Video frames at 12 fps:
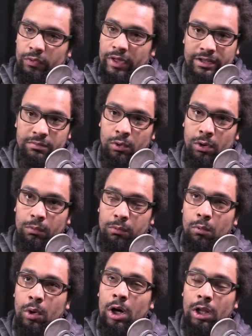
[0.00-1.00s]
It's more
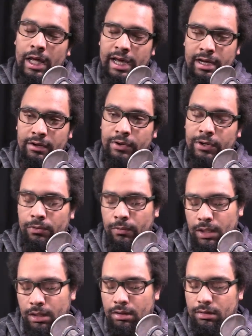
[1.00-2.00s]
wall aggro,
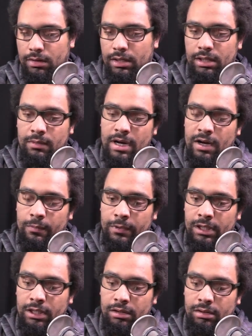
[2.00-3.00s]
in my
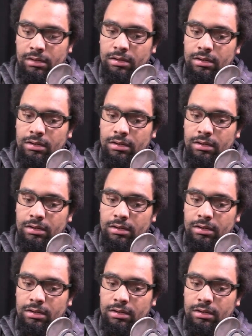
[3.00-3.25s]
opinion,